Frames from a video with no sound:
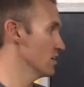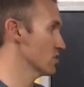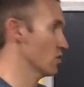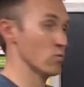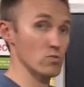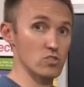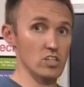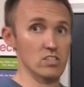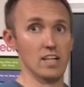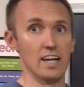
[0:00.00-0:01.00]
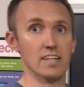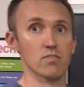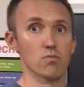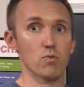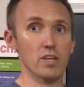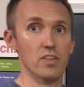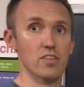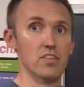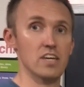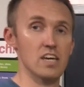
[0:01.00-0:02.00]
So just like
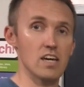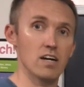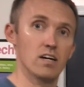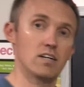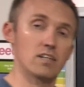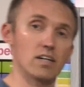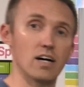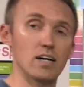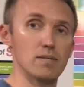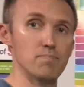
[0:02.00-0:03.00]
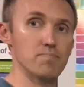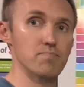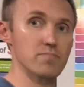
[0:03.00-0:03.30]
with the adding